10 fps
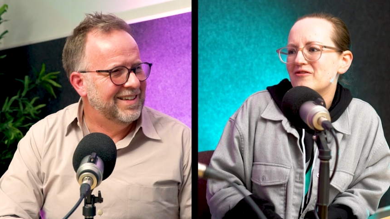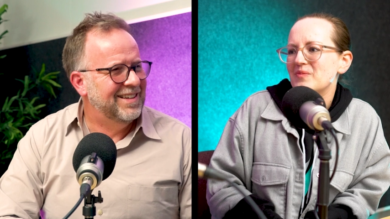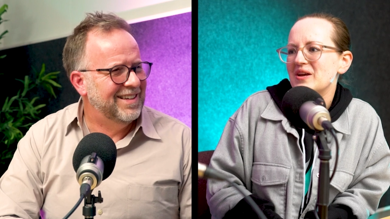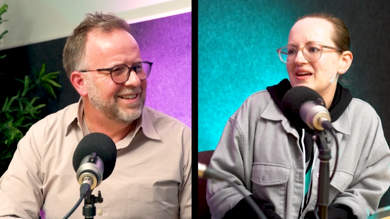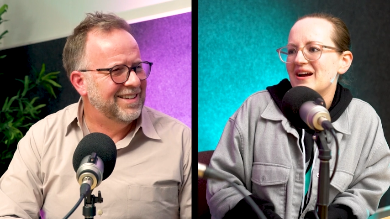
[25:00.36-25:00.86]
Speaker 1: for
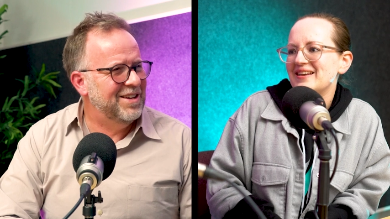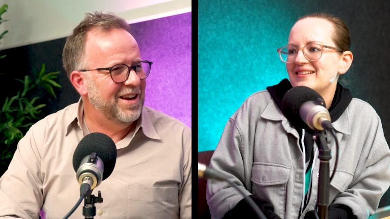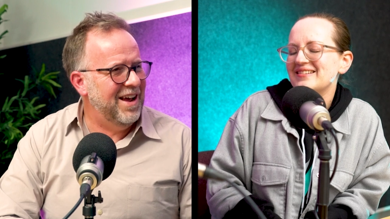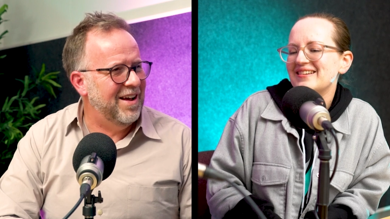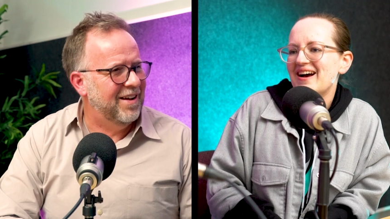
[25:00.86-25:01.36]
me. I
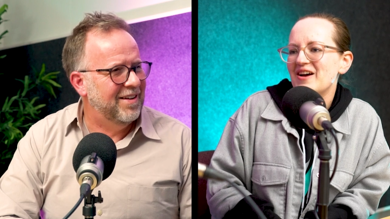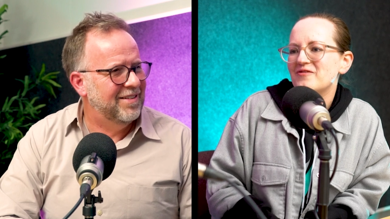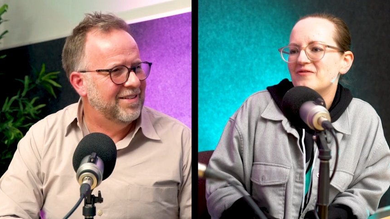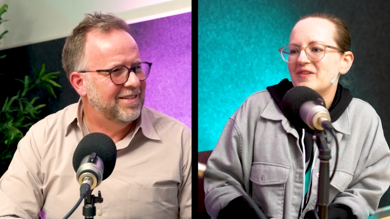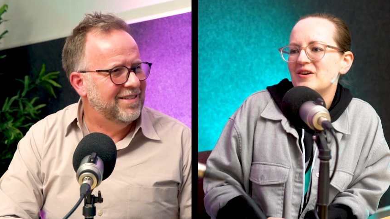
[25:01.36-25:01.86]
didn't. Yeah. I
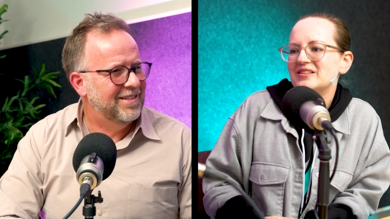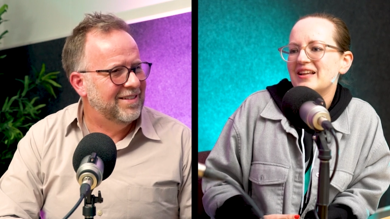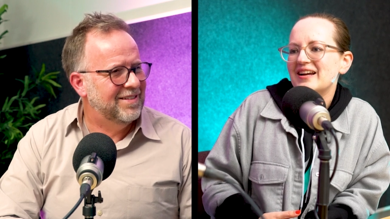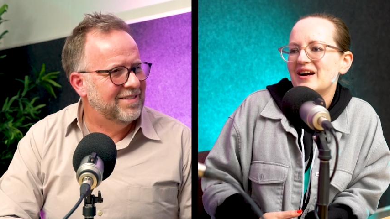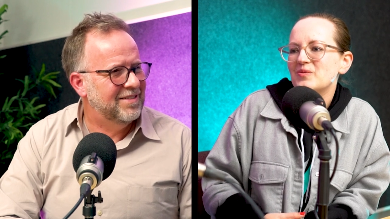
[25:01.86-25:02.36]
felt
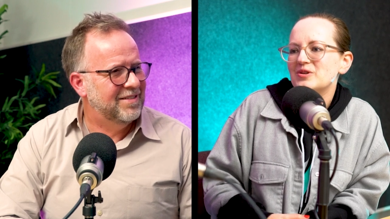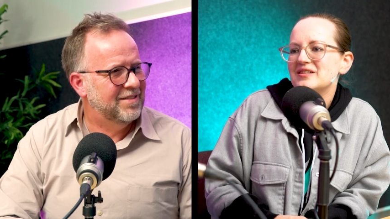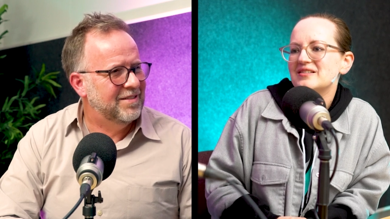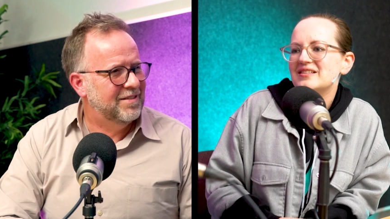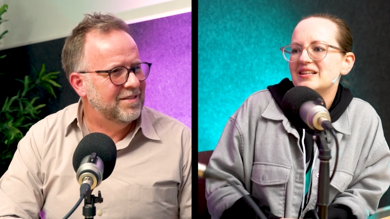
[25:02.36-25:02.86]
like I
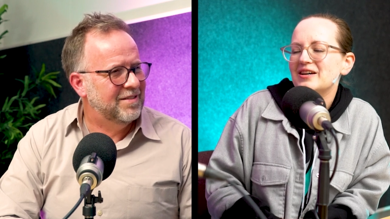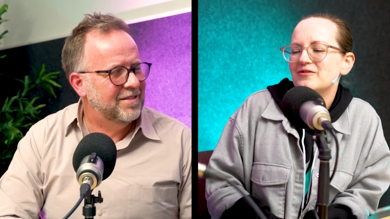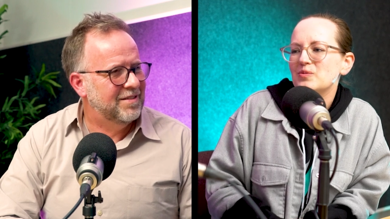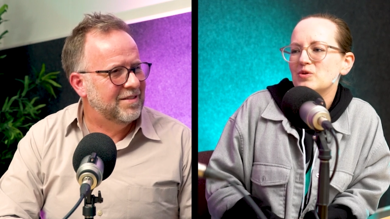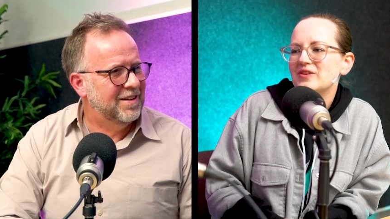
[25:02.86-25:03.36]
wanted to love
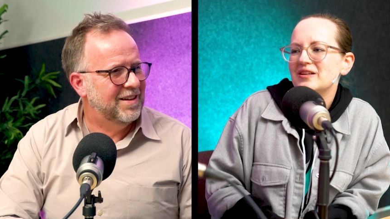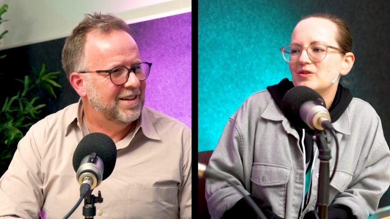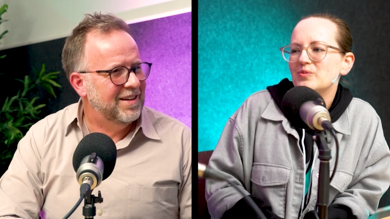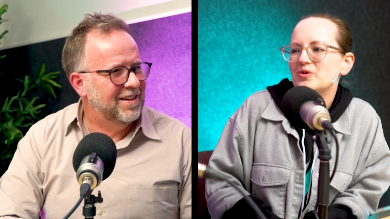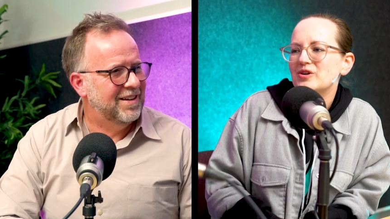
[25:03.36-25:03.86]
the movie a
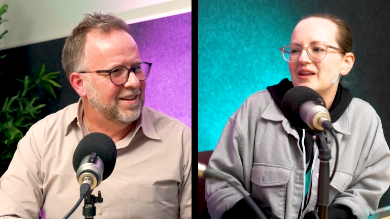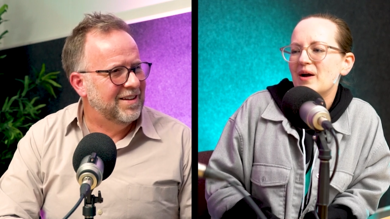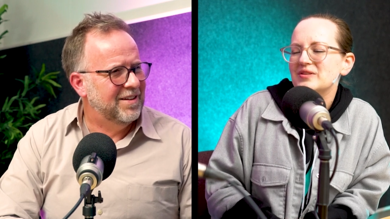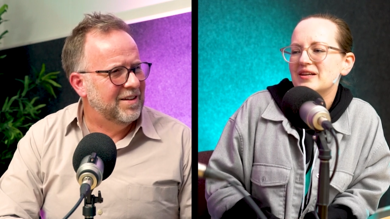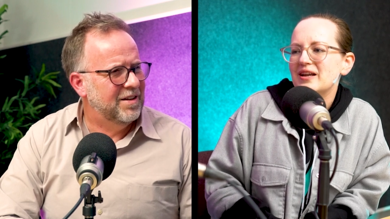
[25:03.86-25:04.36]
little more, and
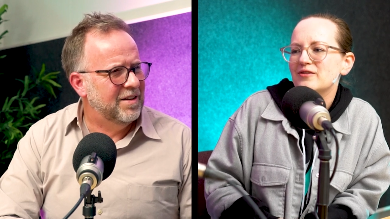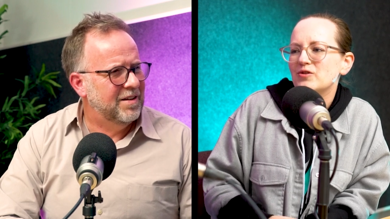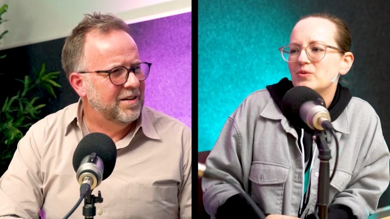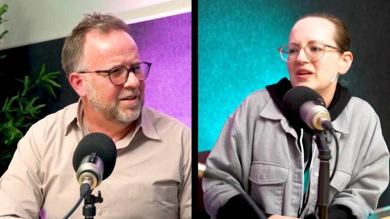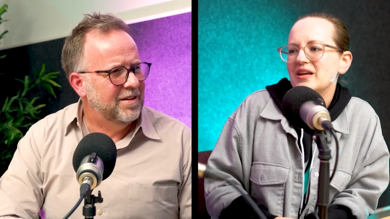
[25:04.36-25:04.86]
that was kind of
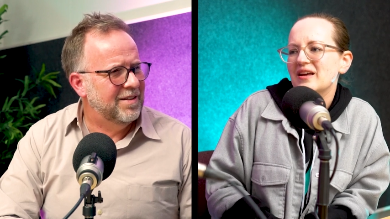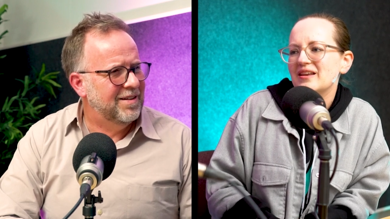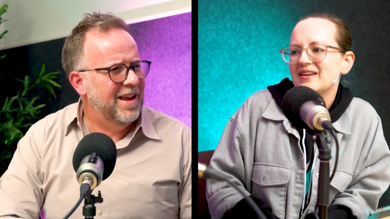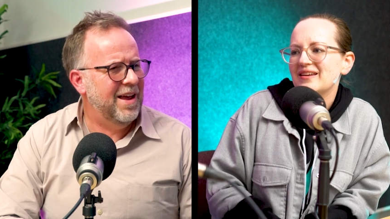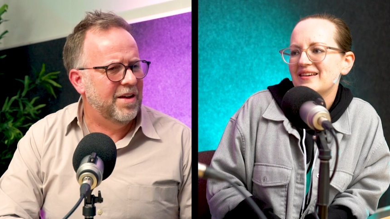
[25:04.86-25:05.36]
ruining it.
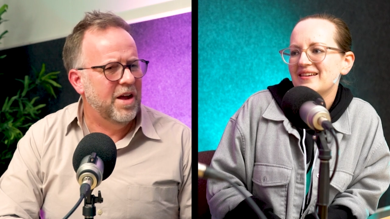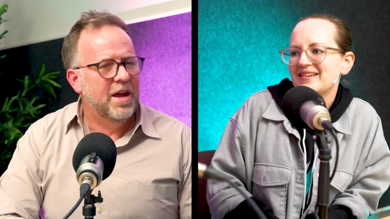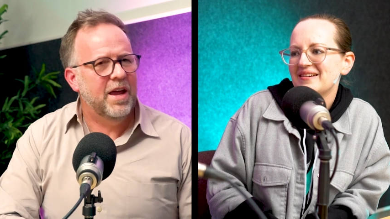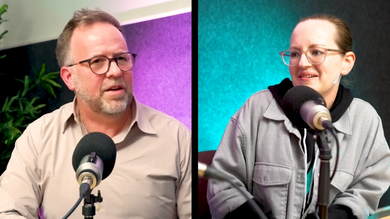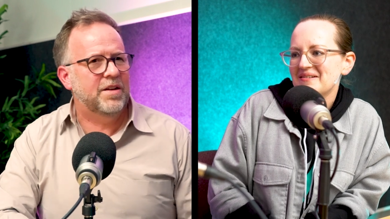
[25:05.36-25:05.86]
Speaker 2: Yeah,
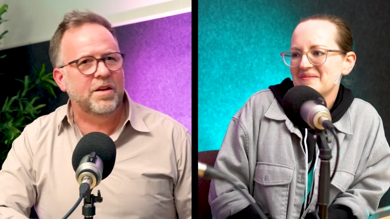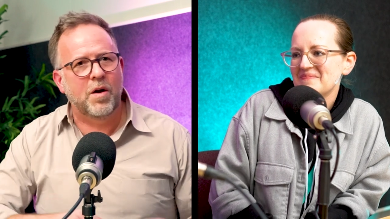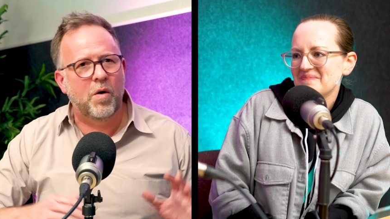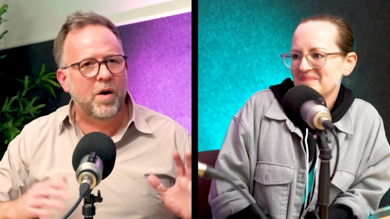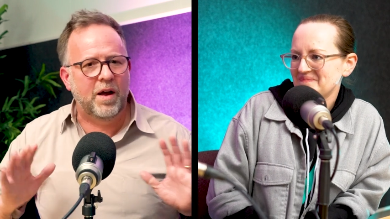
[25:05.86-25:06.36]
yeah. Because
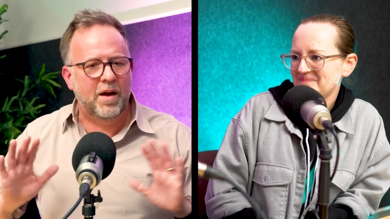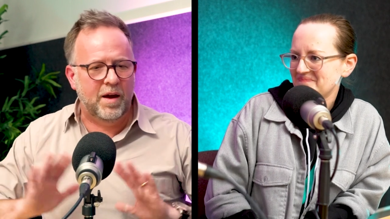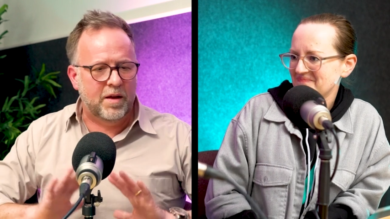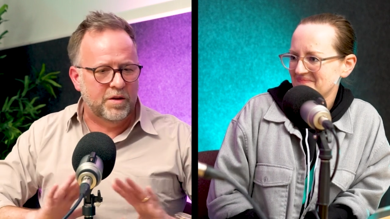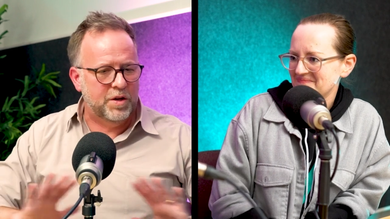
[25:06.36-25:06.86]
oh, I
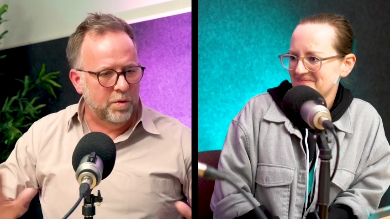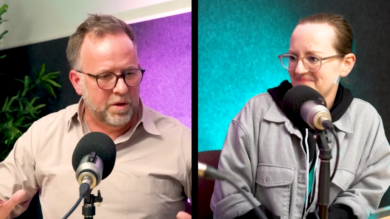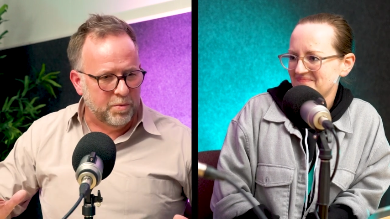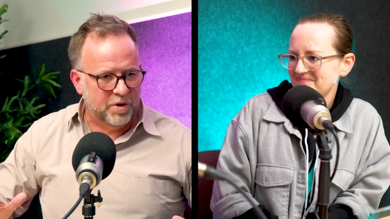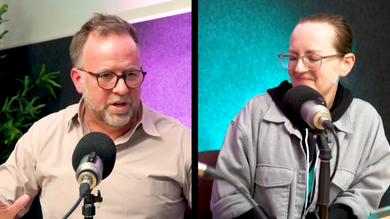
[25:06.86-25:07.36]
I can
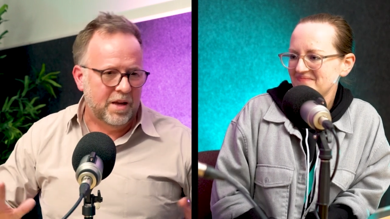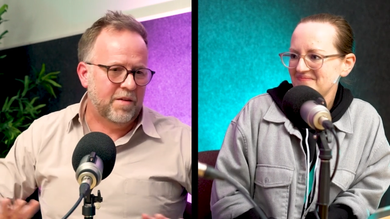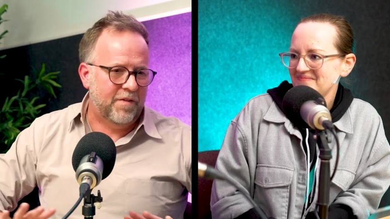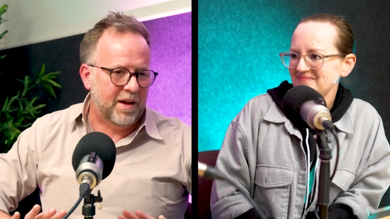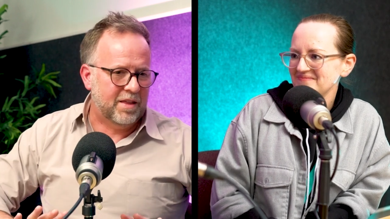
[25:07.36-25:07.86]
totally appreciate
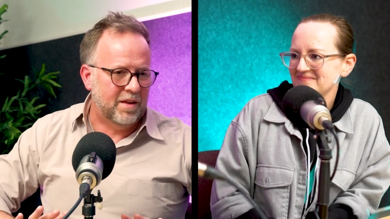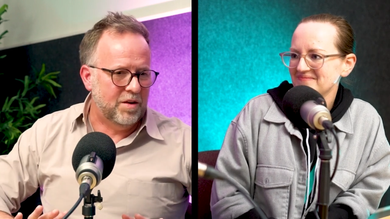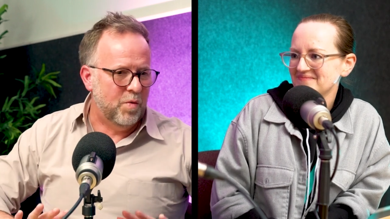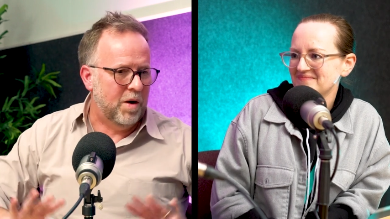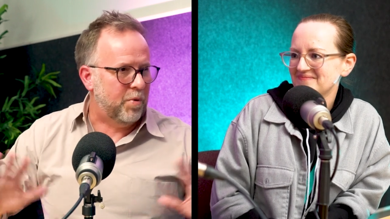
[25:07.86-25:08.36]
the fact that
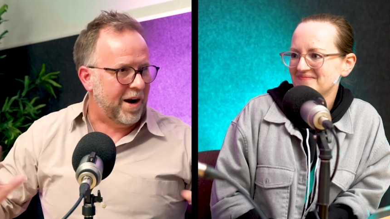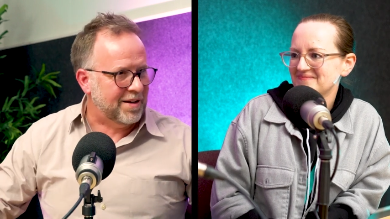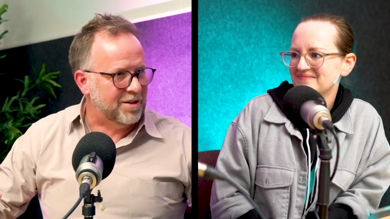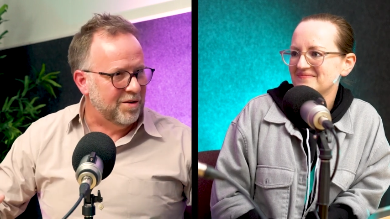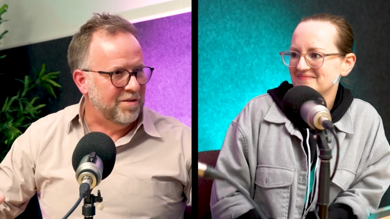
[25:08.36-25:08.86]
you want
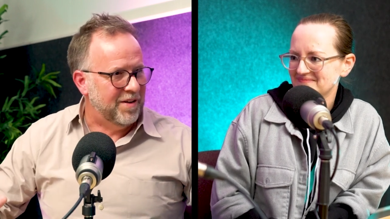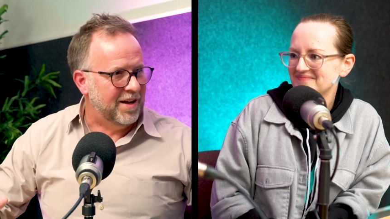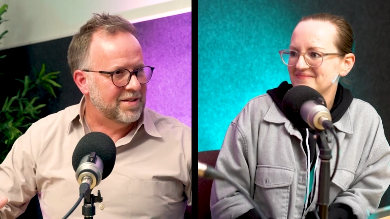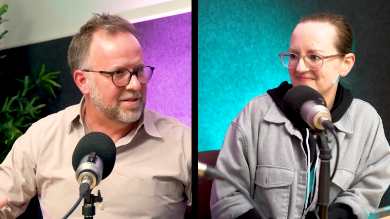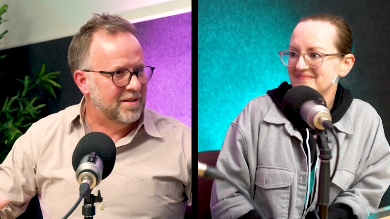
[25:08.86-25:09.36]
practical
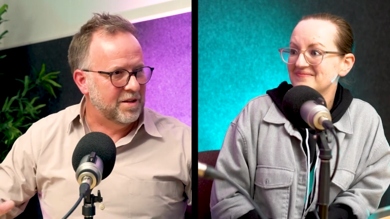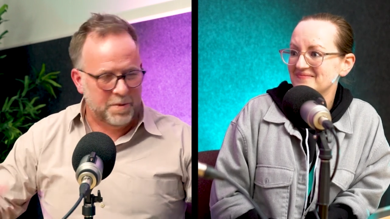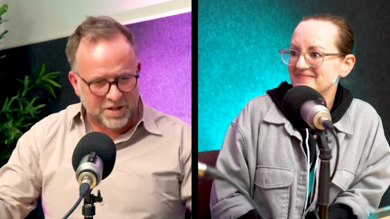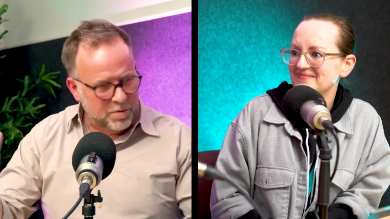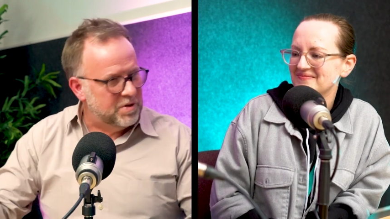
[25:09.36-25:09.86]
effects,
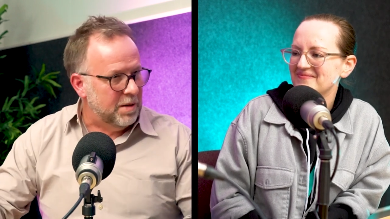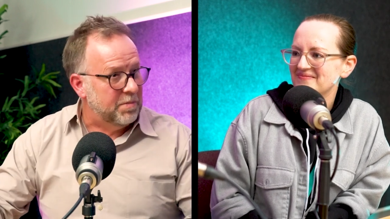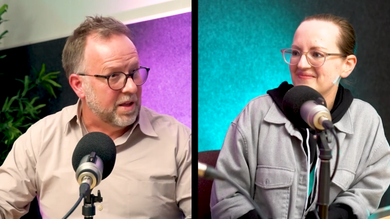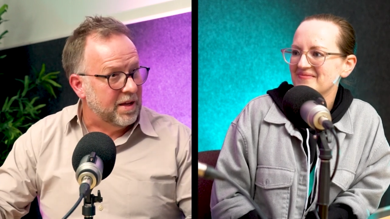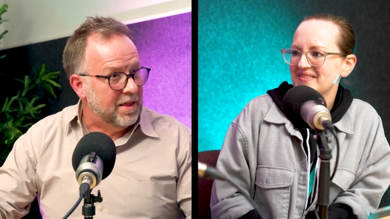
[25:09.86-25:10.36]
especially mm. with
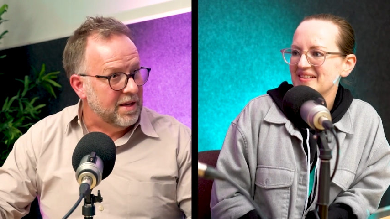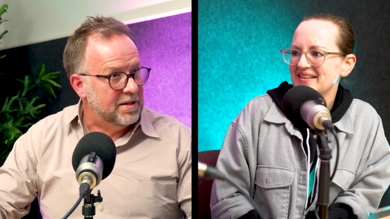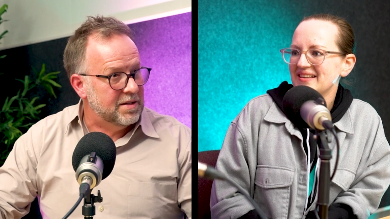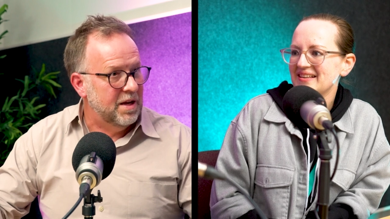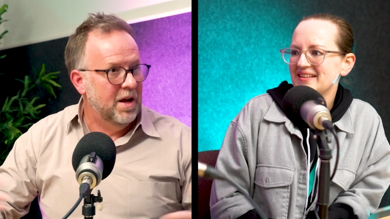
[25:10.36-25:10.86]
something like this,